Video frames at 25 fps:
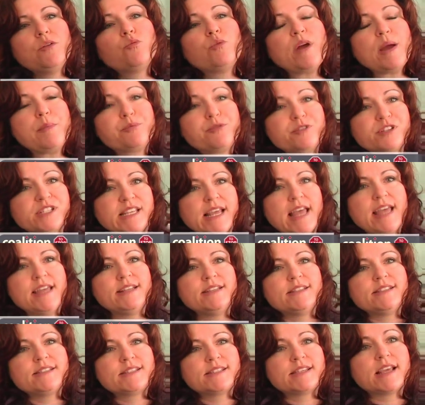
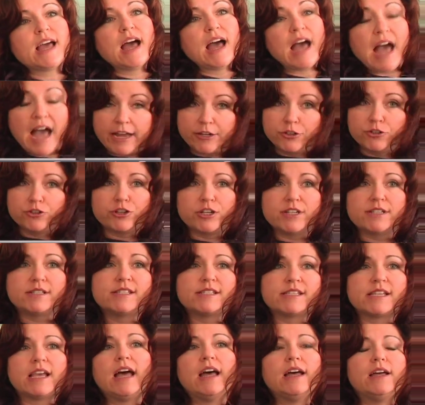represents
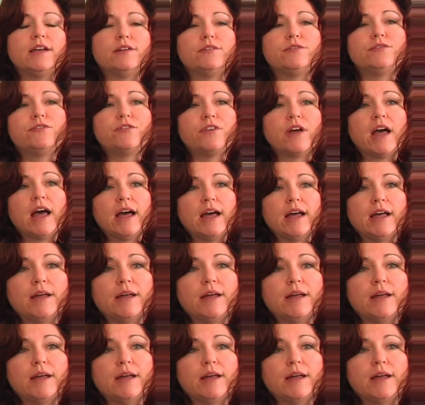hundreds of